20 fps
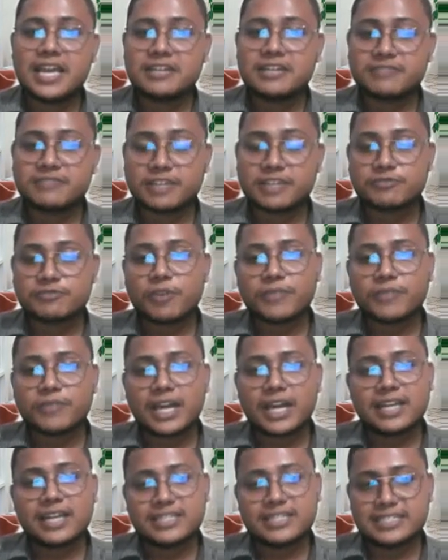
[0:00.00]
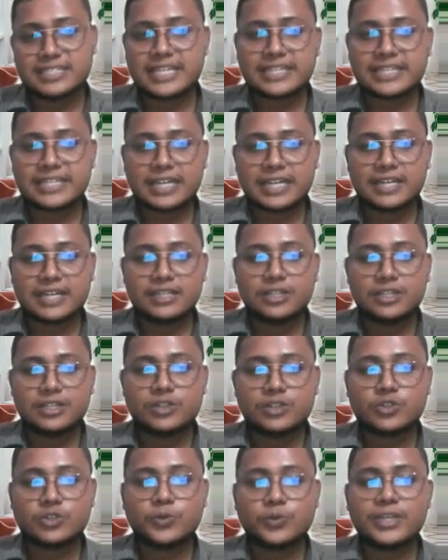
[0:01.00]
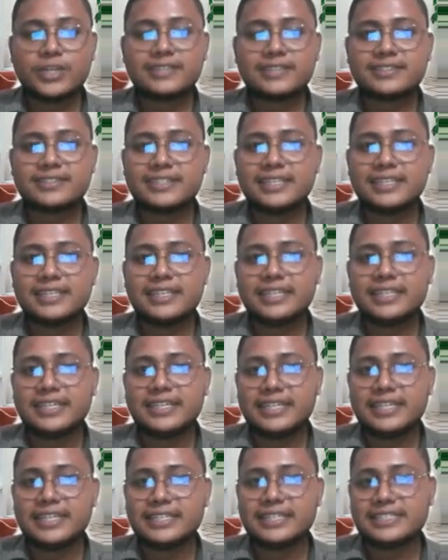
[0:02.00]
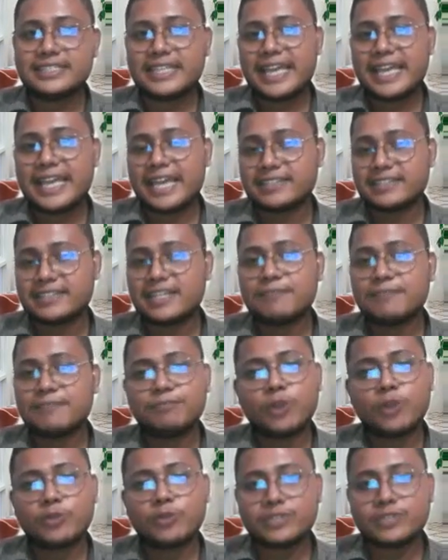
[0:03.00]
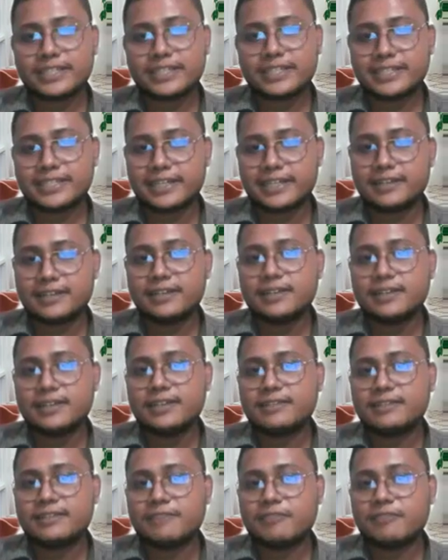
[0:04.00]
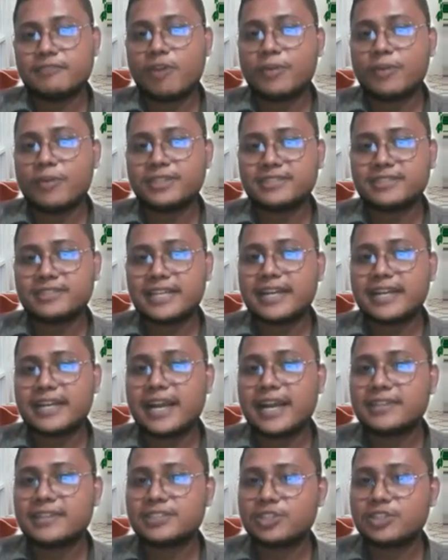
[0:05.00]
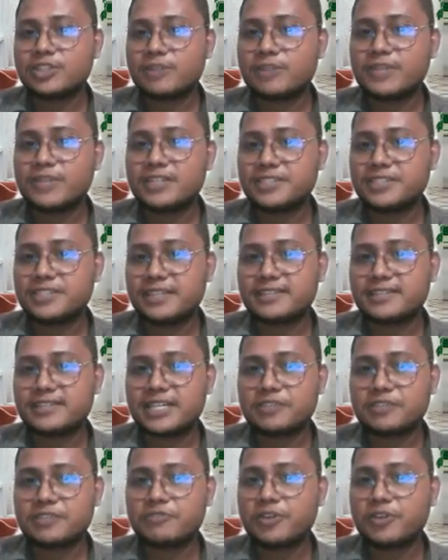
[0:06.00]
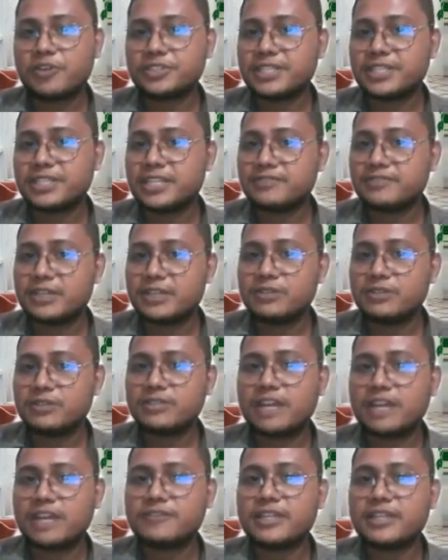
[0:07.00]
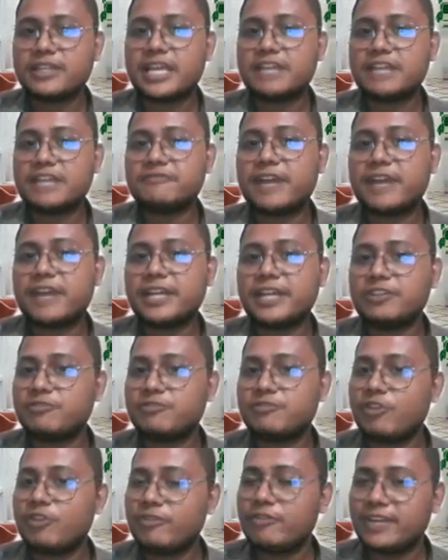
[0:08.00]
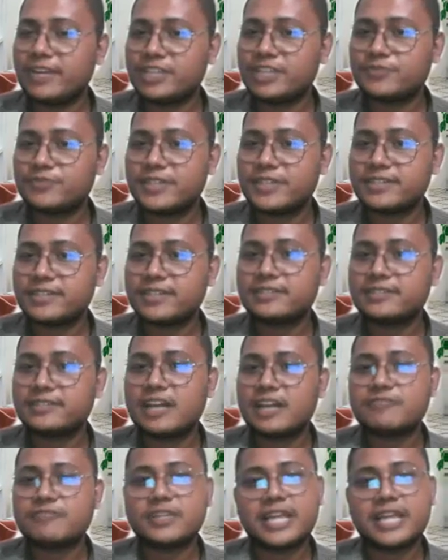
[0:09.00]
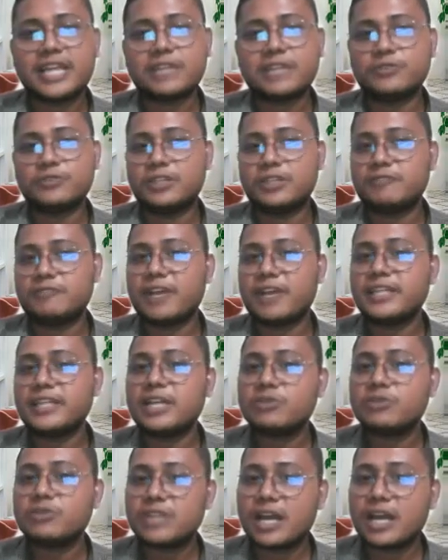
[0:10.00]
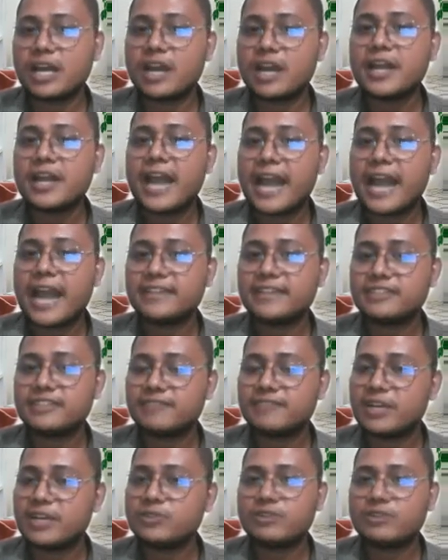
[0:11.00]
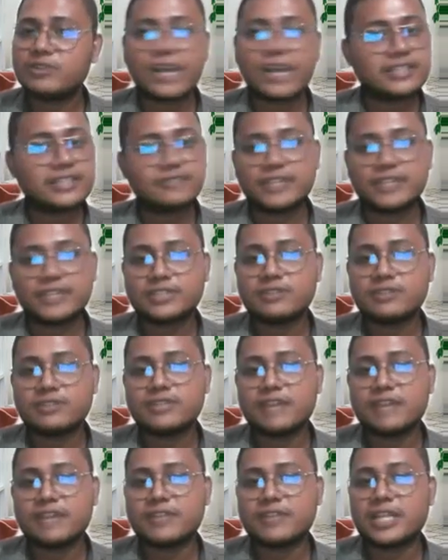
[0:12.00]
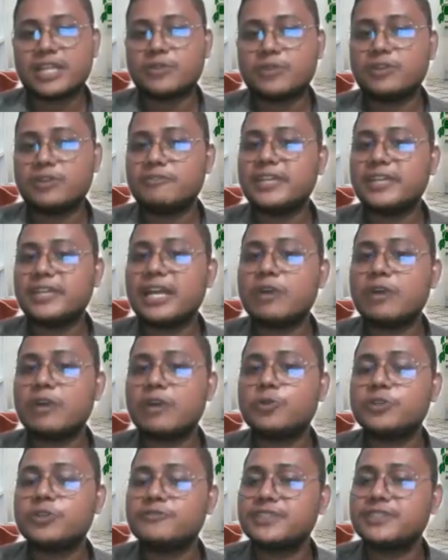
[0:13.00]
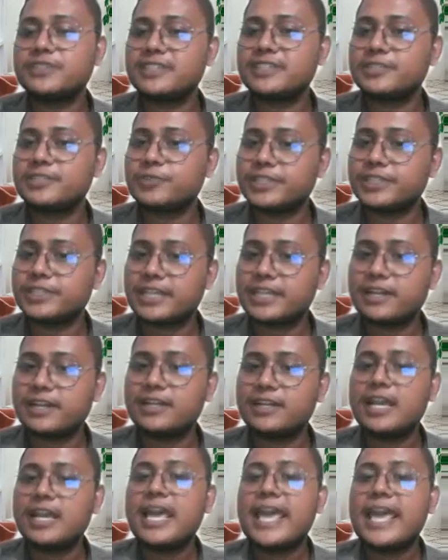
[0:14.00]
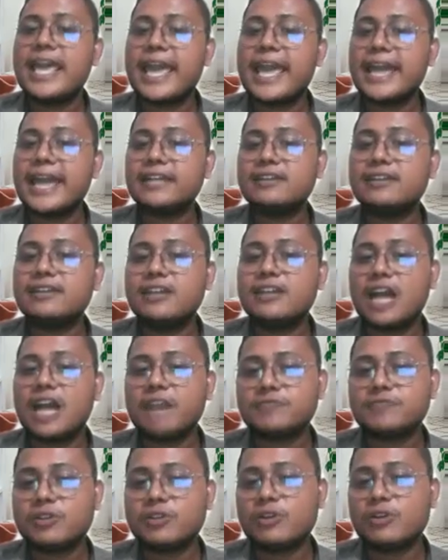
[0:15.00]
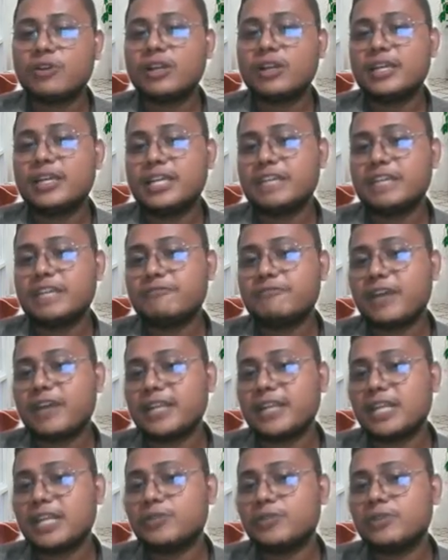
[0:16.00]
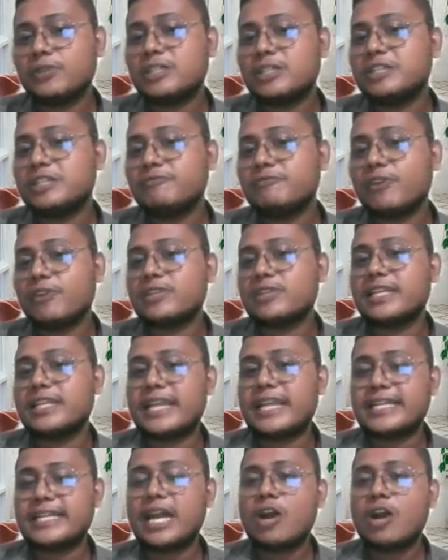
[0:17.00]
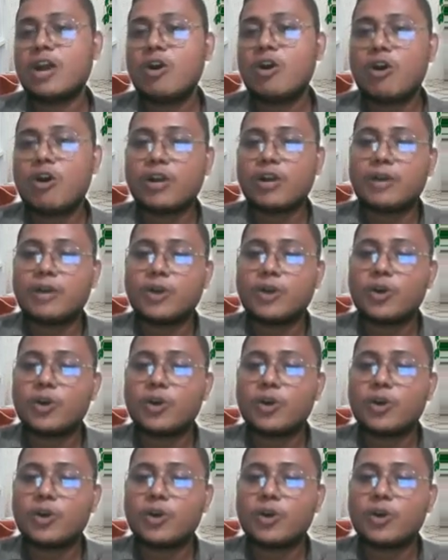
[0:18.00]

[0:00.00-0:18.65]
transform the data. So we can see it as a flow chart here. Performing standardization of the initial set of continuous values, after that find the covariance matrix, after that we will find out the eigenvalues or eigenvectors, after that we will figure out which PCA to return, and after all in finally we will replot the data on our